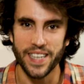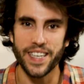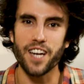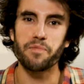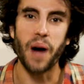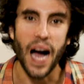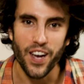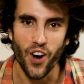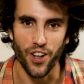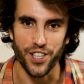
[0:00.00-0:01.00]
their
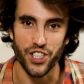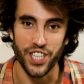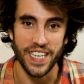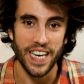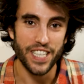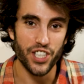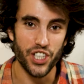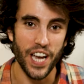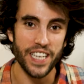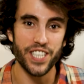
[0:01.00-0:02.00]
biology
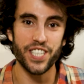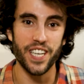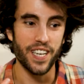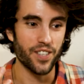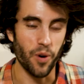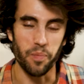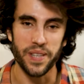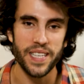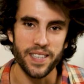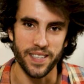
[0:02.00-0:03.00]
changed
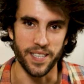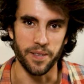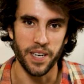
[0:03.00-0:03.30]
completely.